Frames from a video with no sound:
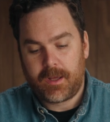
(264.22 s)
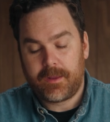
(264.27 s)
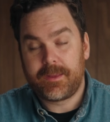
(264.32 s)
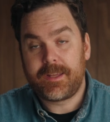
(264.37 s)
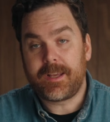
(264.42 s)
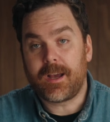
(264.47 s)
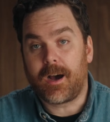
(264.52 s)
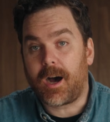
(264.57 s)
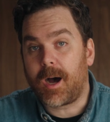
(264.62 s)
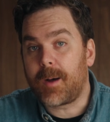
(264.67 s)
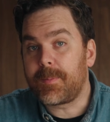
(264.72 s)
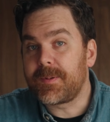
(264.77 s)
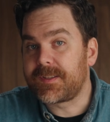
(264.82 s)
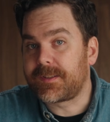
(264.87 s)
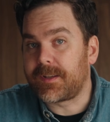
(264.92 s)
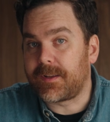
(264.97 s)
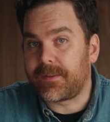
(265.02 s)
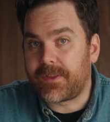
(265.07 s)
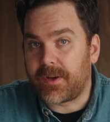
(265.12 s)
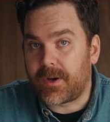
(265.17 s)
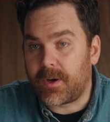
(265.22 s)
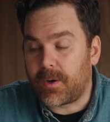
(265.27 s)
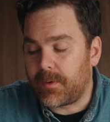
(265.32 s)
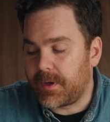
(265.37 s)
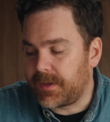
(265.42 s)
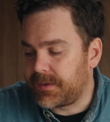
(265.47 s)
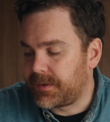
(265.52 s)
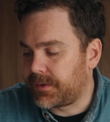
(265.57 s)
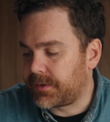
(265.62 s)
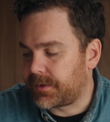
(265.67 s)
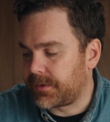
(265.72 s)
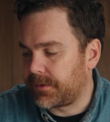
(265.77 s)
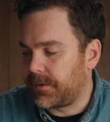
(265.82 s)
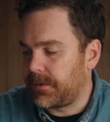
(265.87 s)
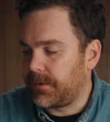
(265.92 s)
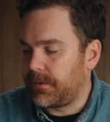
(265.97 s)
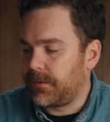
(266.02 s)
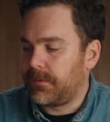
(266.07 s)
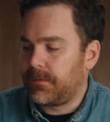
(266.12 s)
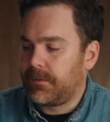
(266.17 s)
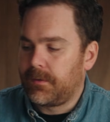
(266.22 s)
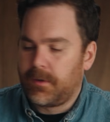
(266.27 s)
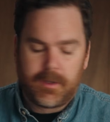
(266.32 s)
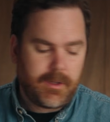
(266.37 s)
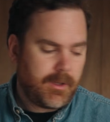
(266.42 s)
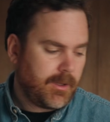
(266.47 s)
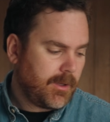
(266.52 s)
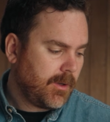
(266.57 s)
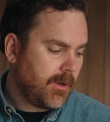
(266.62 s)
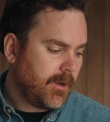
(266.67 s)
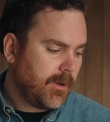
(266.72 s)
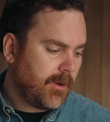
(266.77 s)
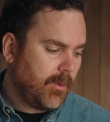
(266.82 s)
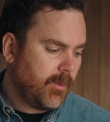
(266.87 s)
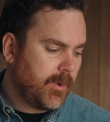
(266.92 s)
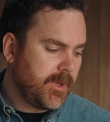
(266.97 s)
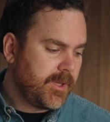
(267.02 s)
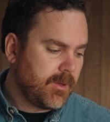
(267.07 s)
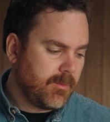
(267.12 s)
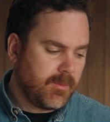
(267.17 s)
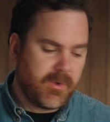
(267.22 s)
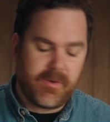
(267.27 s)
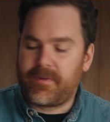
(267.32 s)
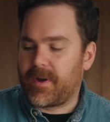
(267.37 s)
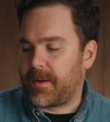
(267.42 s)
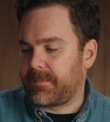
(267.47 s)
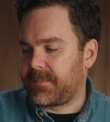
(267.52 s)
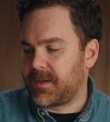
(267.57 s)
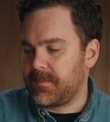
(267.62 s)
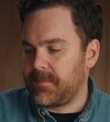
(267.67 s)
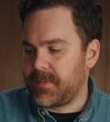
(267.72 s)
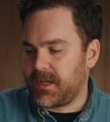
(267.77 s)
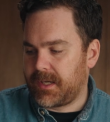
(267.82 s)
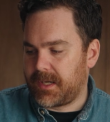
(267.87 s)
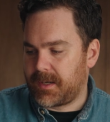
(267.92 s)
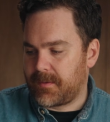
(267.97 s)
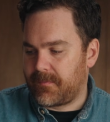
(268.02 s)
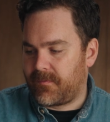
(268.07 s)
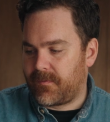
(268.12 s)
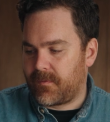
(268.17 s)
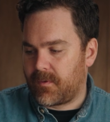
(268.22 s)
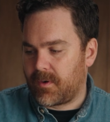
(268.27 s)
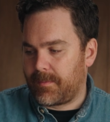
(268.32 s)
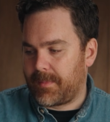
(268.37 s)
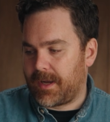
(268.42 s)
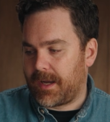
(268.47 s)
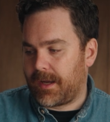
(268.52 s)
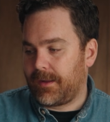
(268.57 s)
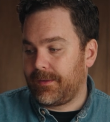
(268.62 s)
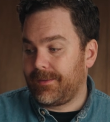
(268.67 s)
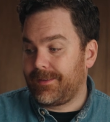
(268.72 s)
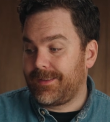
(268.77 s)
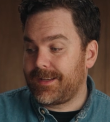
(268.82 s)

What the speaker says: The opposite though is true when you move up to medium format.